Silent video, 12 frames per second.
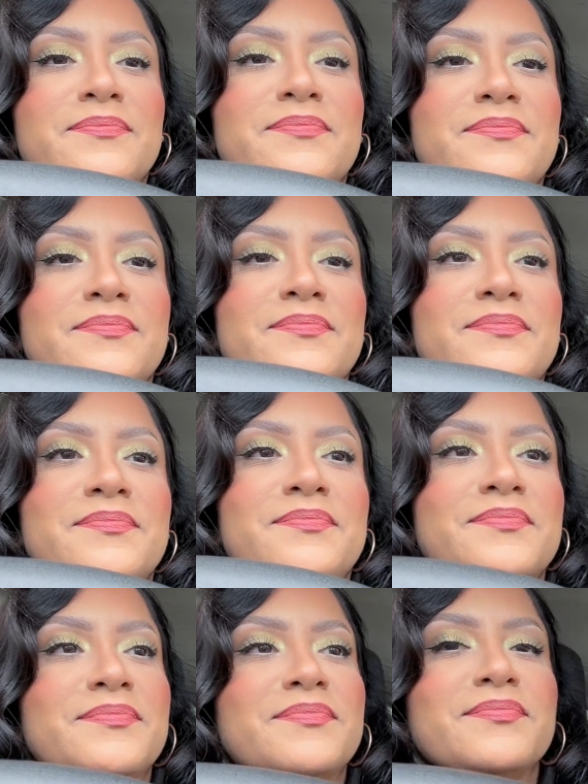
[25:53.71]
A
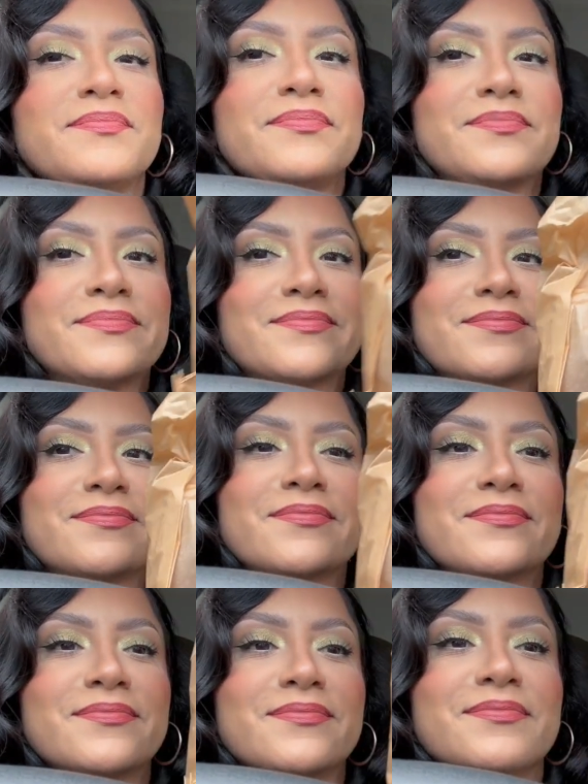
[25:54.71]
muffin. There's
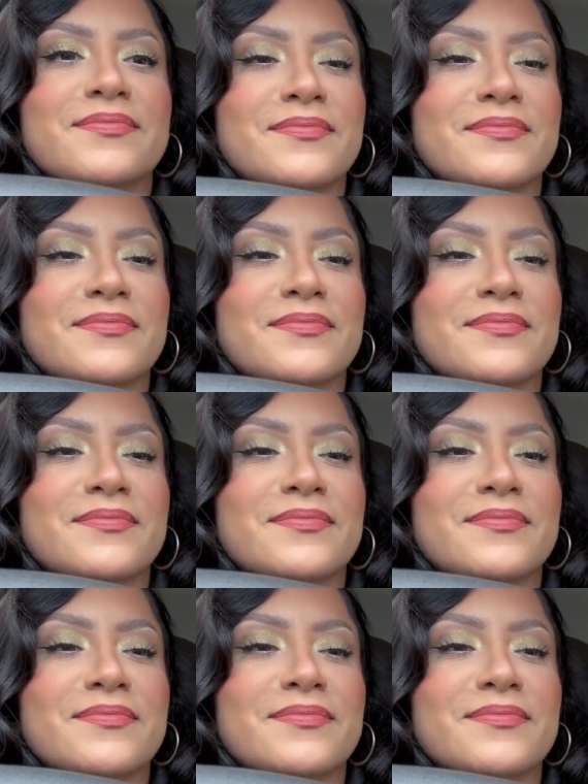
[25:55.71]
pistachio